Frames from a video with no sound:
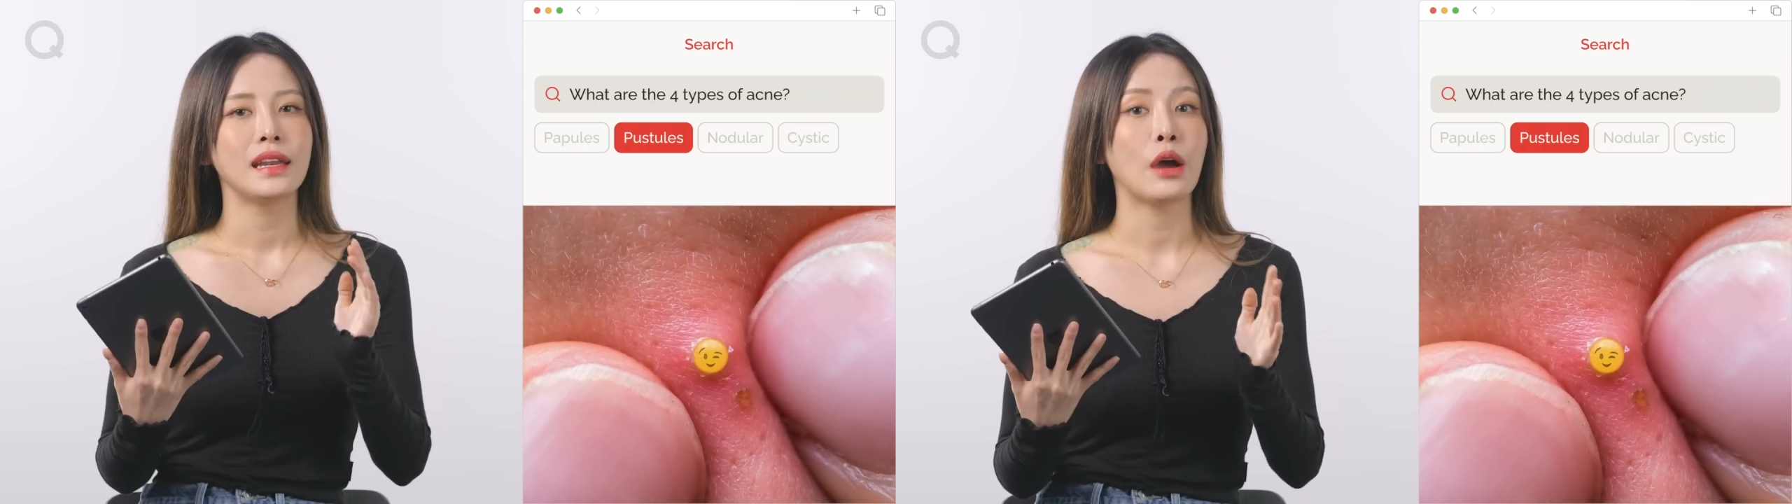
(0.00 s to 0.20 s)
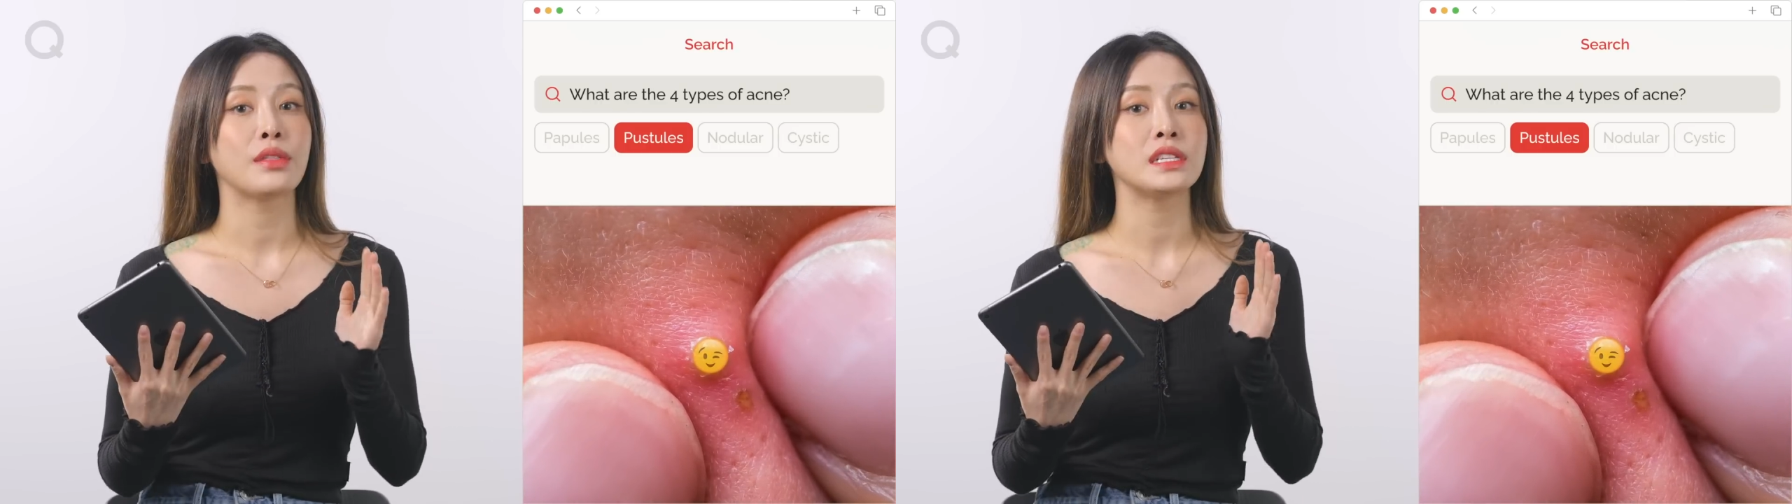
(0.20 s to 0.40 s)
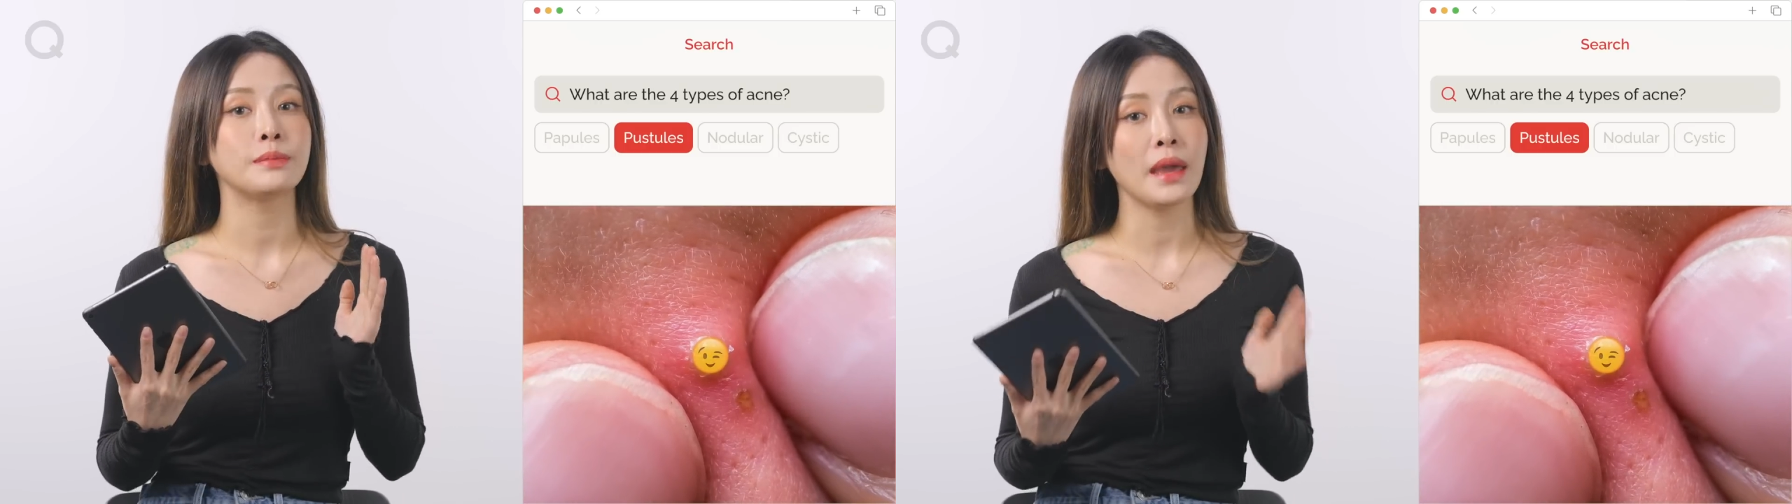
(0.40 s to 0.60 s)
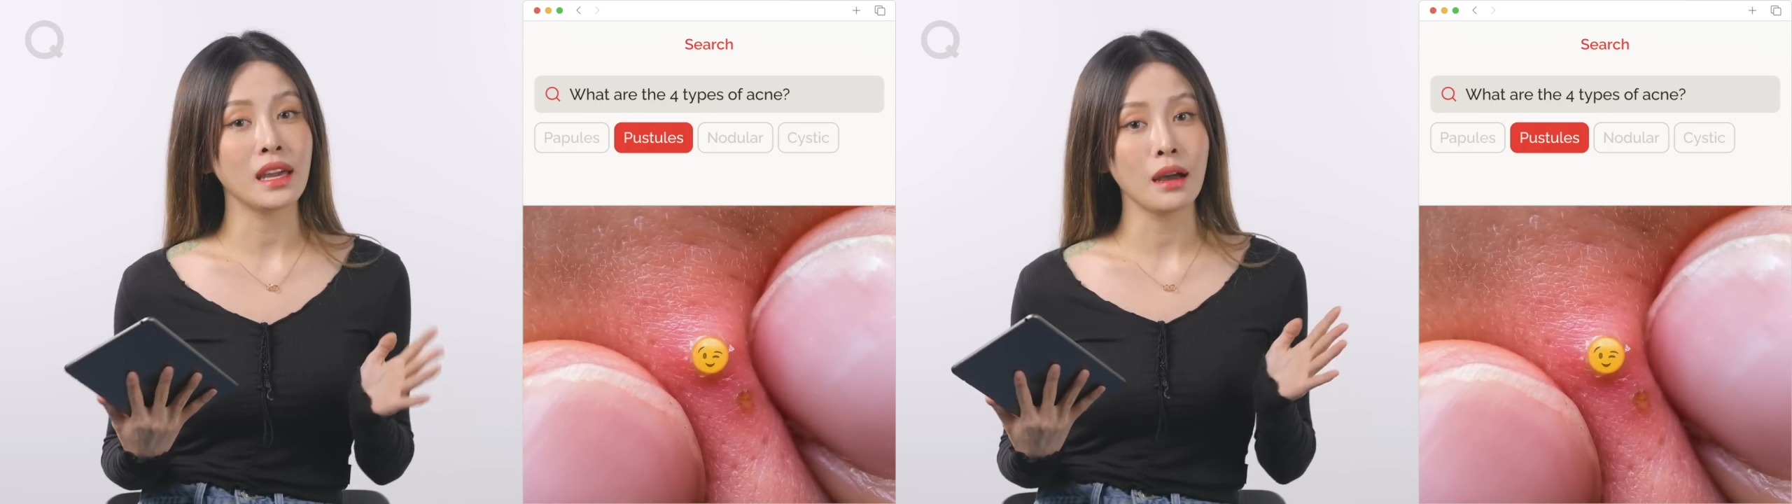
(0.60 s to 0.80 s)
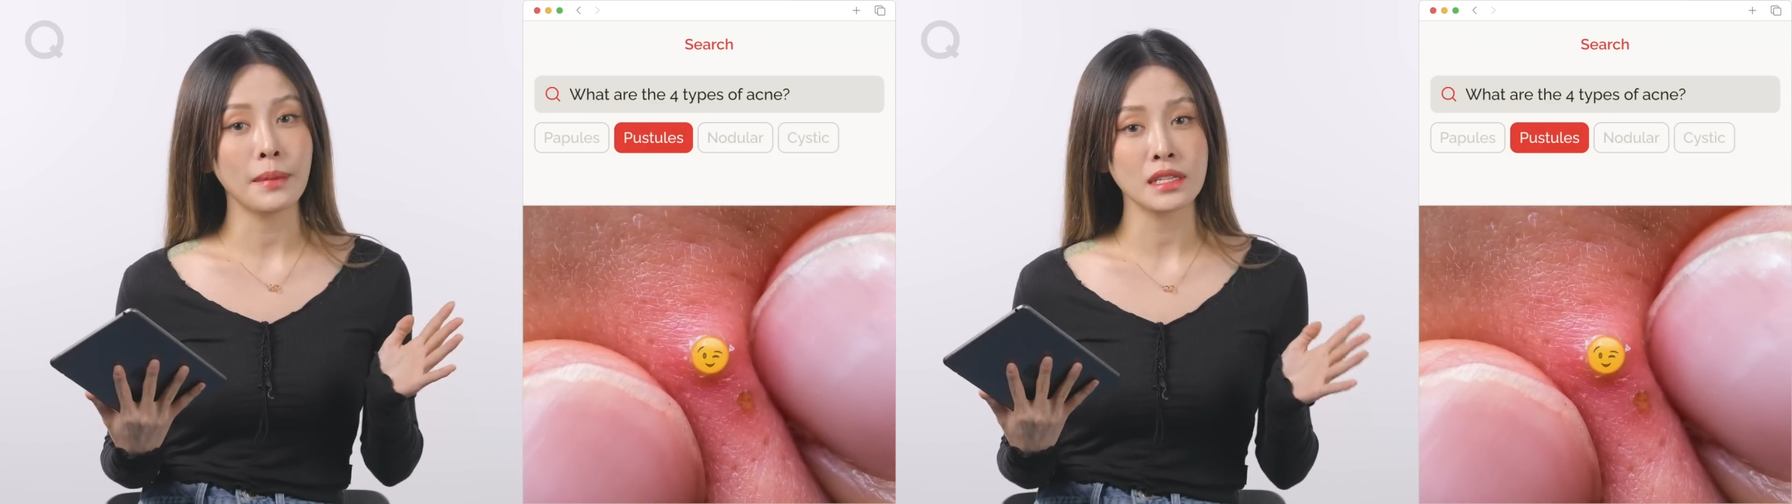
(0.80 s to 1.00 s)
Now this may
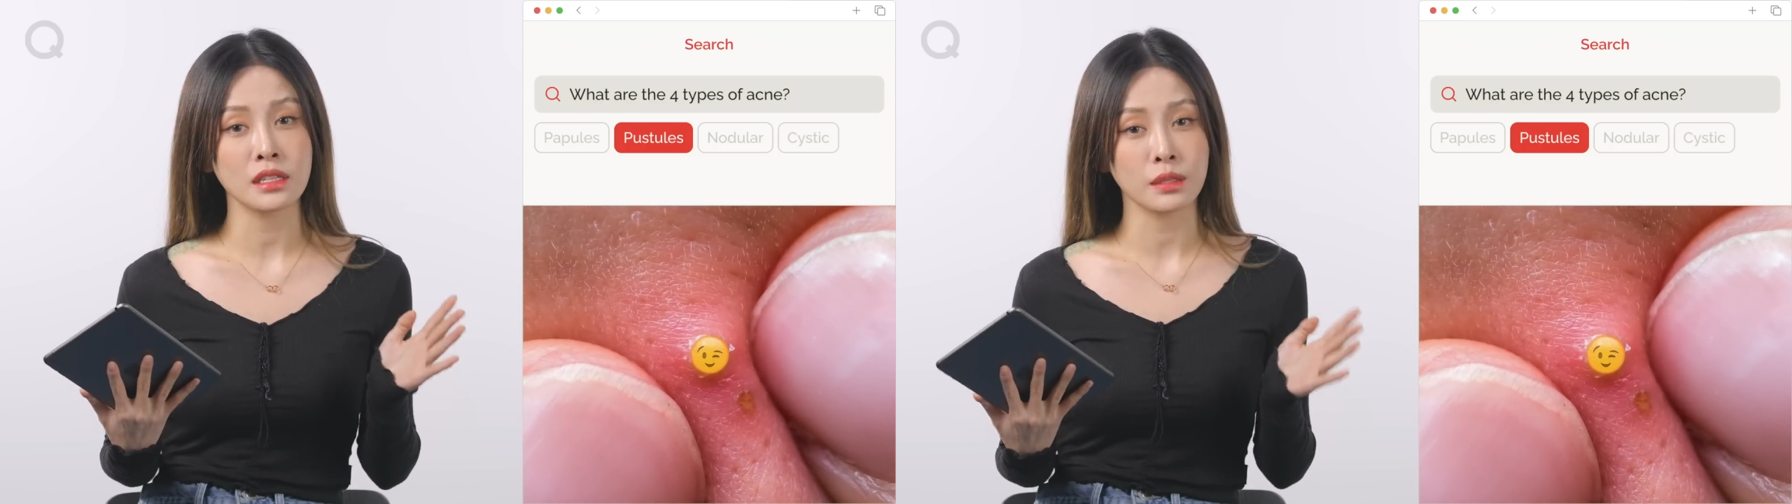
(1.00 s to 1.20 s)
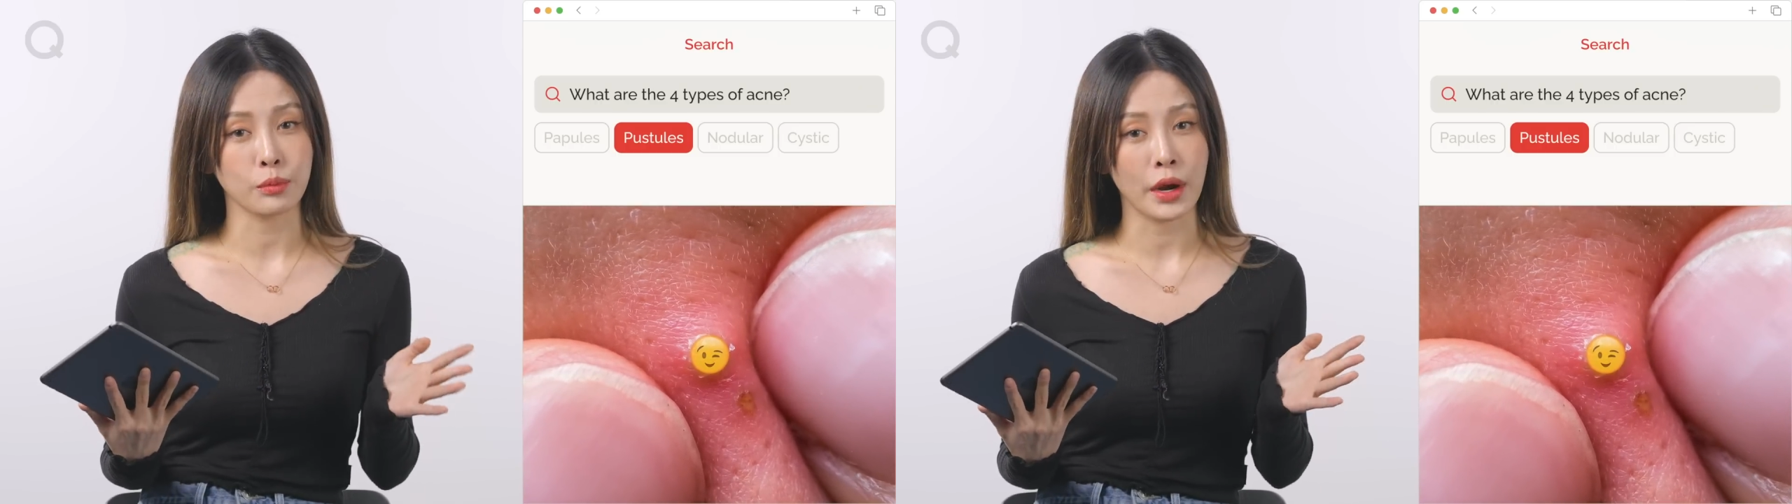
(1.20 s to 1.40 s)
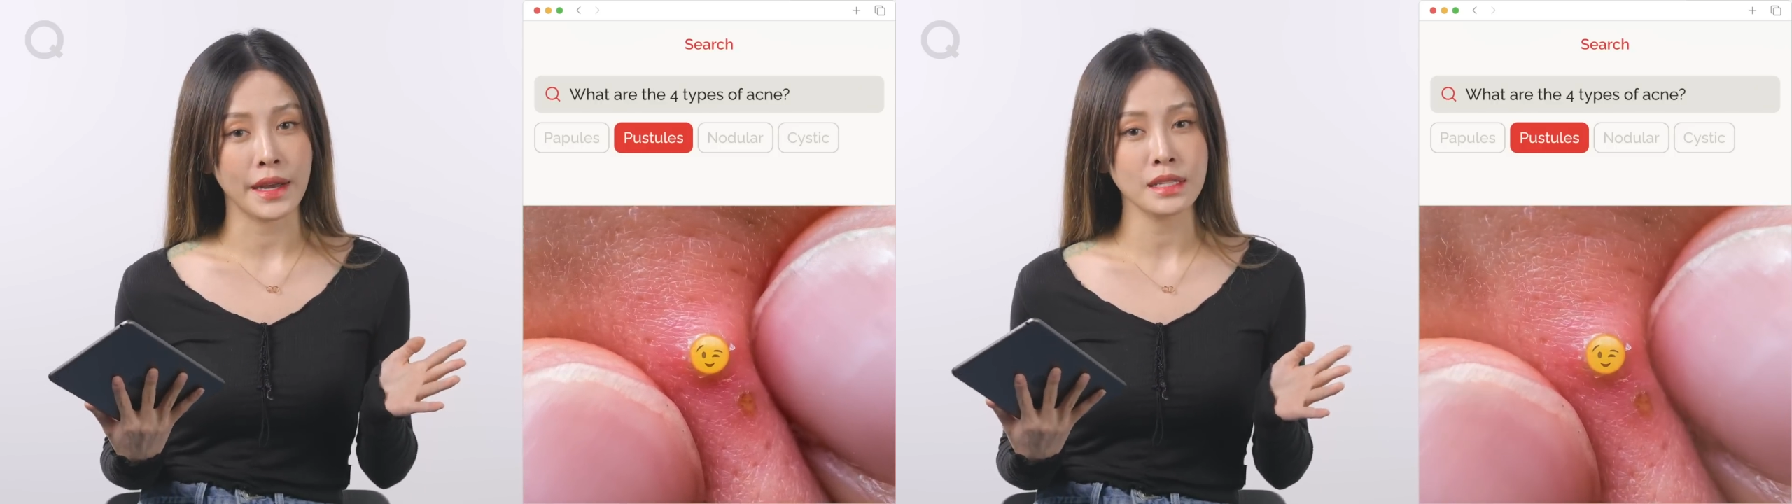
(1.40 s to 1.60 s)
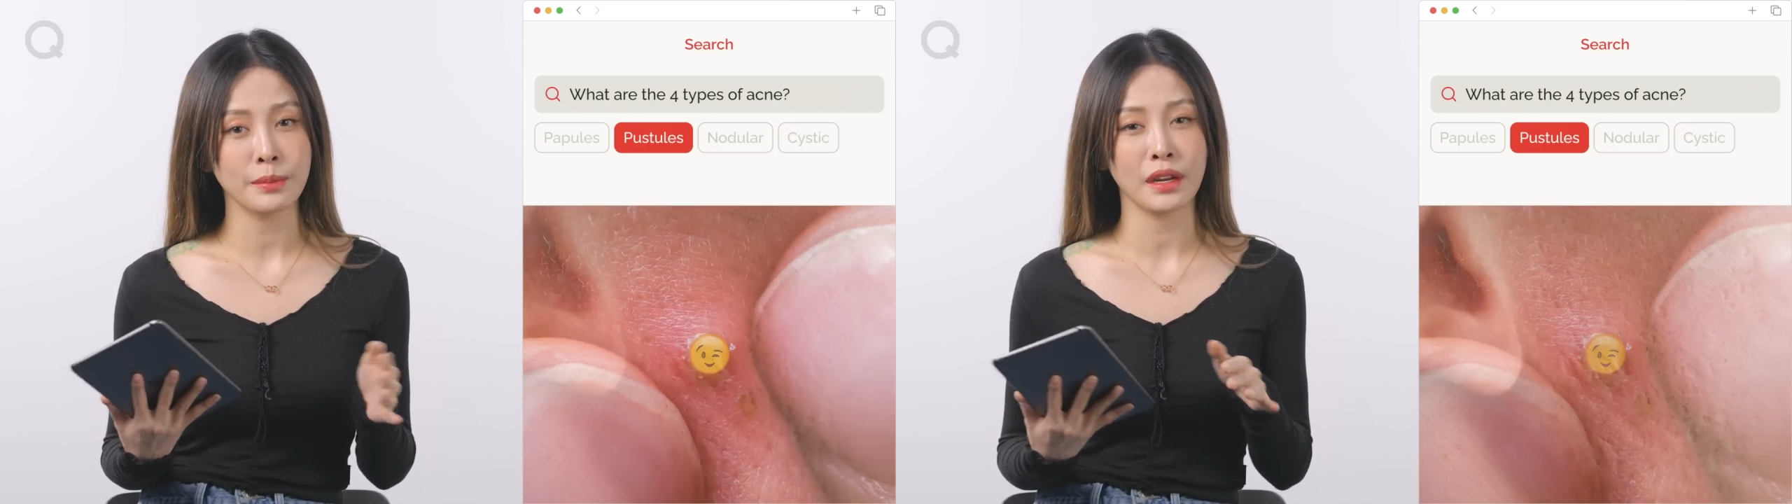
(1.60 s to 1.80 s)
come as a surprise,